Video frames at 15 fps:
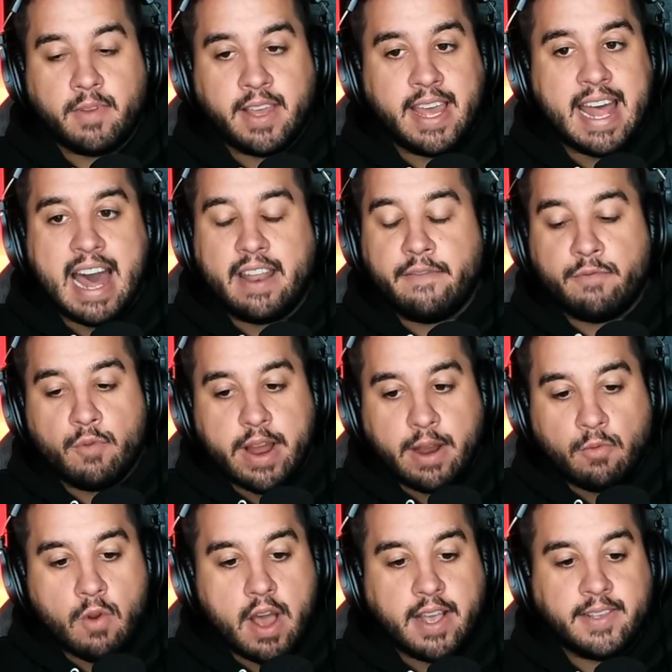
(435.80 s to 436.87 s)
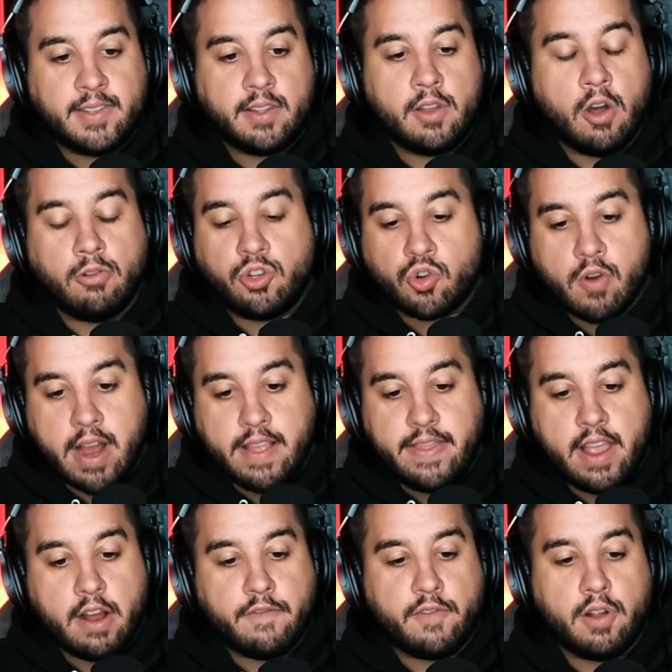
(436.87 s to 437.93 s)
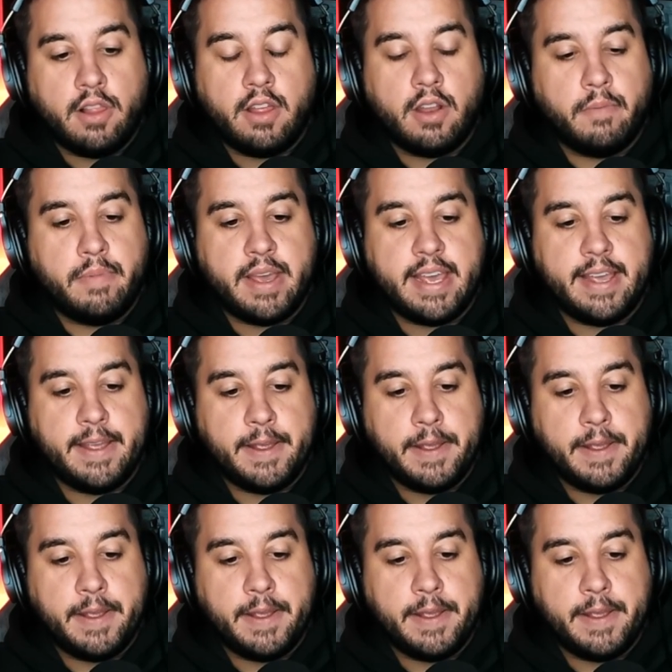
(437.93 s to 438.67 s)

out of ring rust, go train there for a little bit.